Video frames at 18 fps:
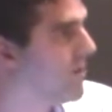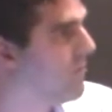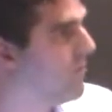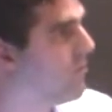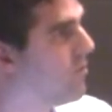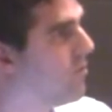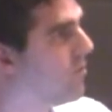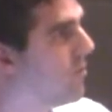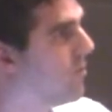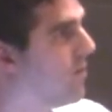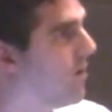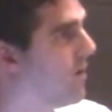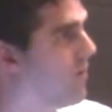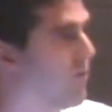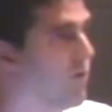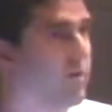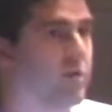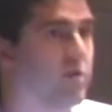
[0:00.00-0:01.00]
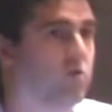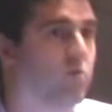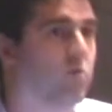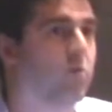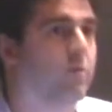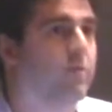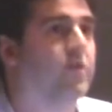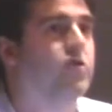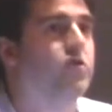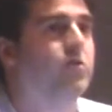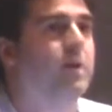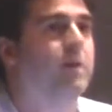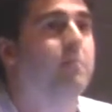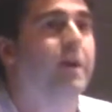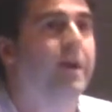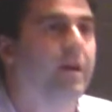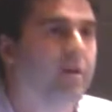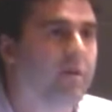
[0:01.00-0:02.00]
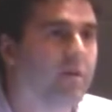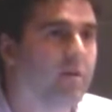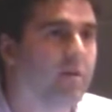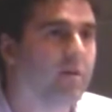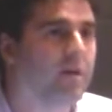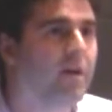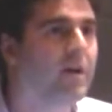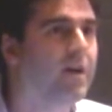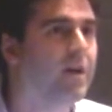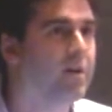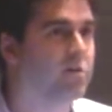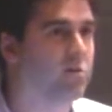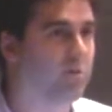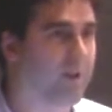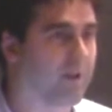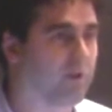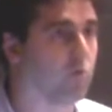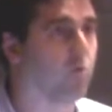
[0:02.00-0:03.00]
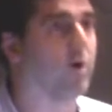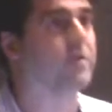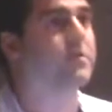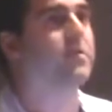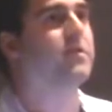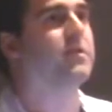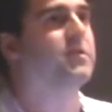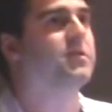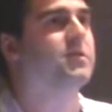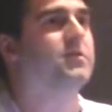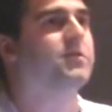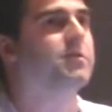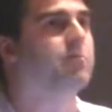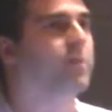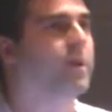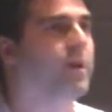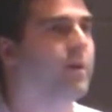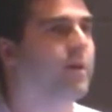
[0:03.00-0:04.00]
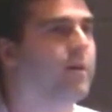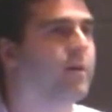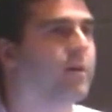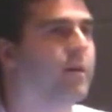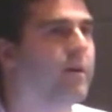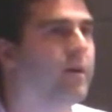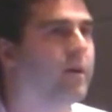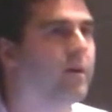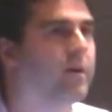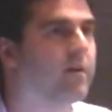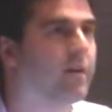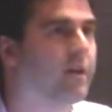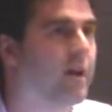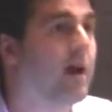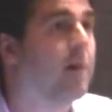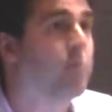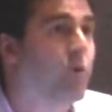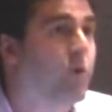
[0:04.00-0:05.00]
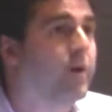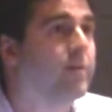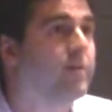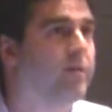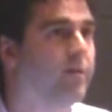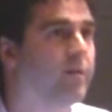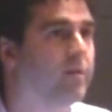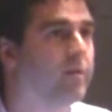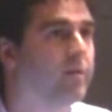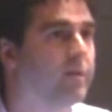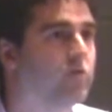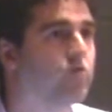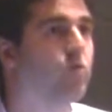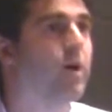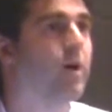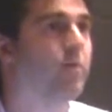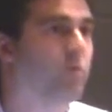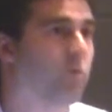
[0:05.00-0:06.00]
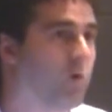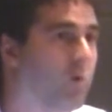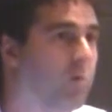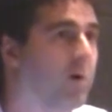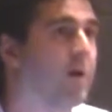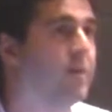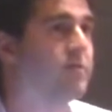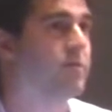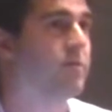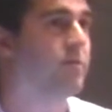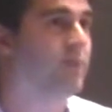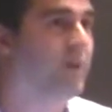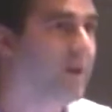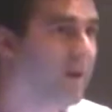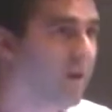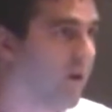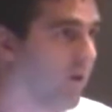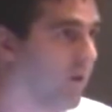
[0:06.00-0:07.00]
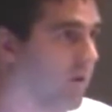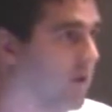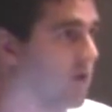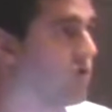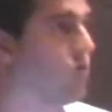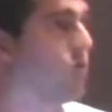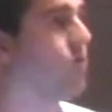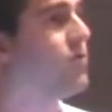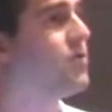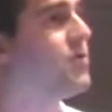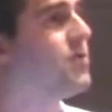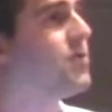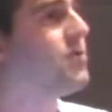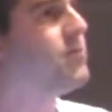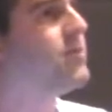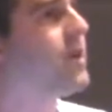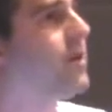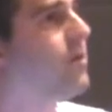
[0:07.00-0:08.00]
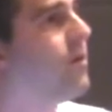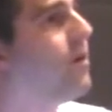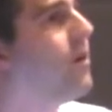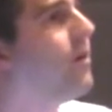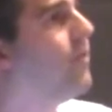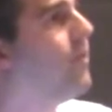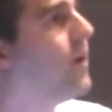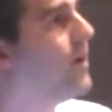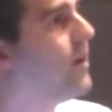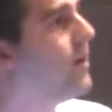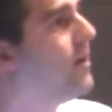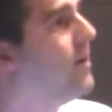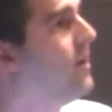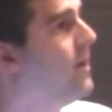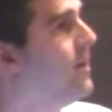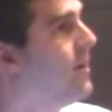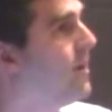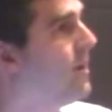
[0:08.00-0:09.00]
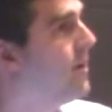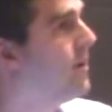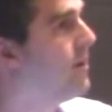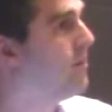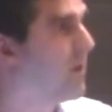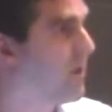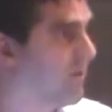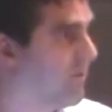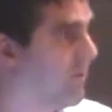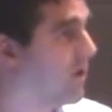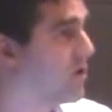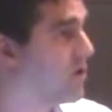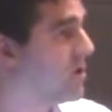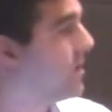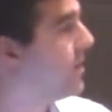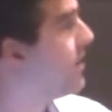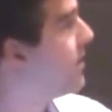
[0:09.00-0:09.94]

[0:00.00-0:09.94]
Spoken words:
for any sort of issue that may occur, so that the rest of the system can operate and drive the robots, and all the control systems that are on there can function